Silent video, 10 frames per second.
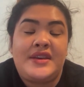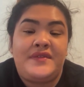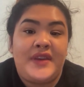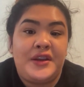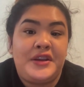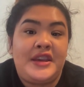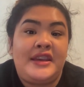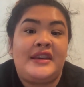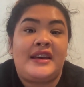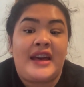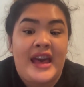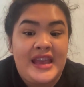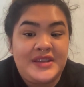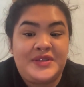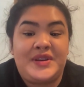very high
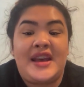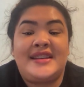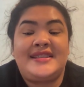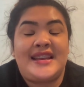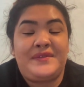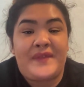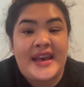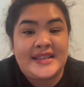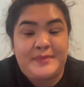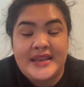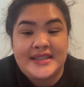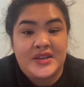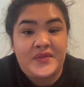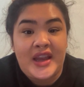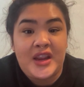stress and fast paced
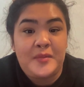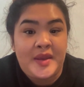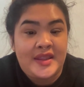environment,